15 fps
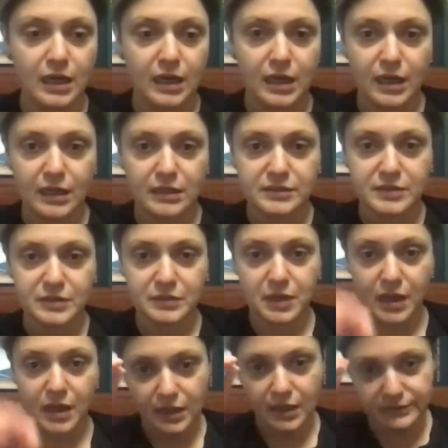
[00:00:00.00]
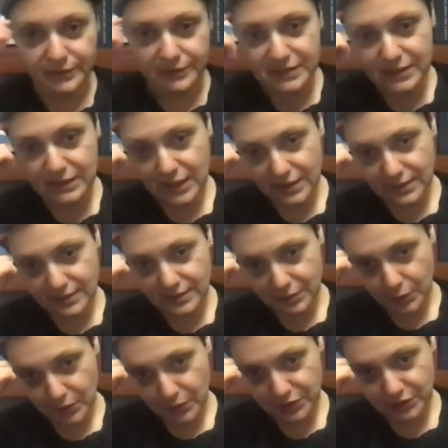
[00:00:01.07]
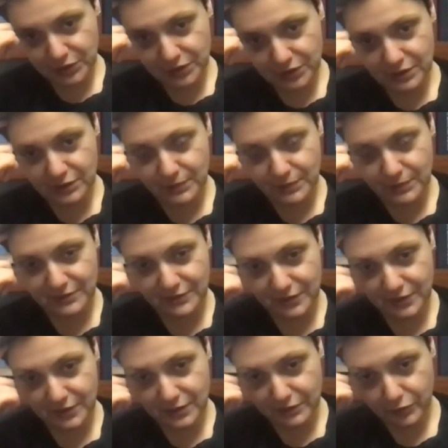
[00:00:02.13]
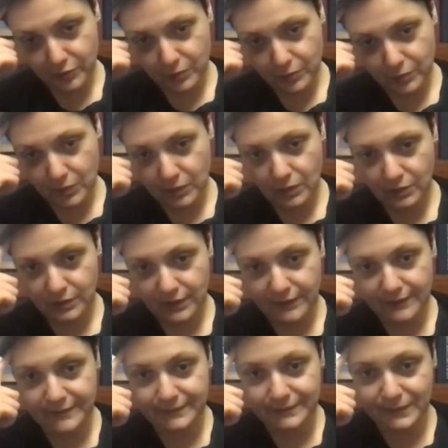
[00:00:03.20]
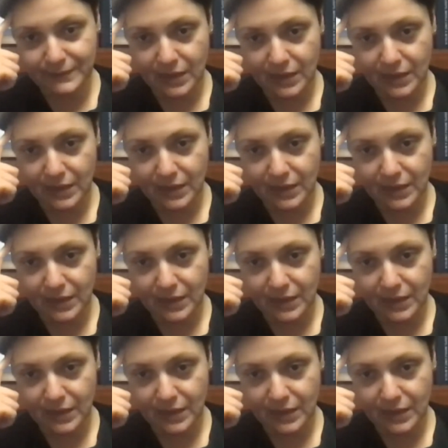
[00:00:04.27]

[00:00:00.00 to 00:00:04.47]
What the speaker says: There is another question specifically for Mongolia.